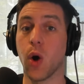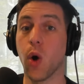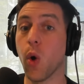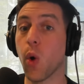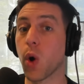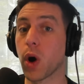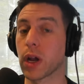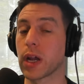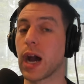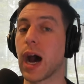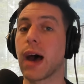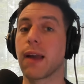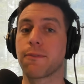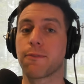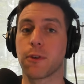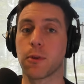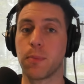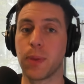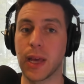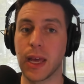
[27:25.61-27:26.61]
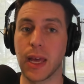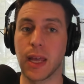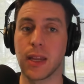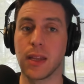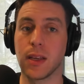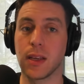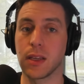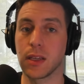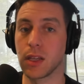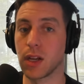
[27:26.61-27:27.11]
or God
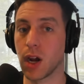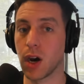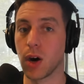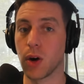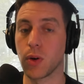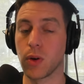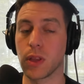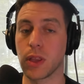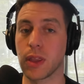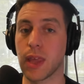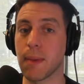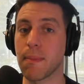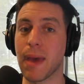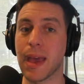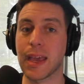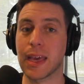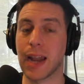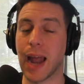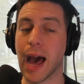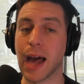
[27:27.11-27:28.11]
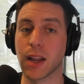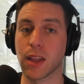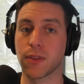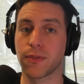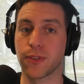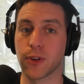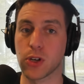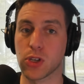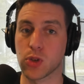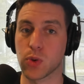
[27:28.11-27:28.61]
forbid, you know, they make it out of the
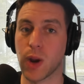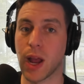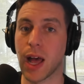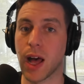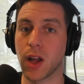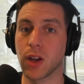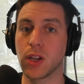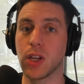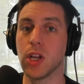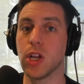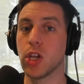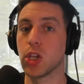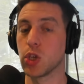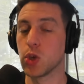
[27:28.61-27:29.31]
first round,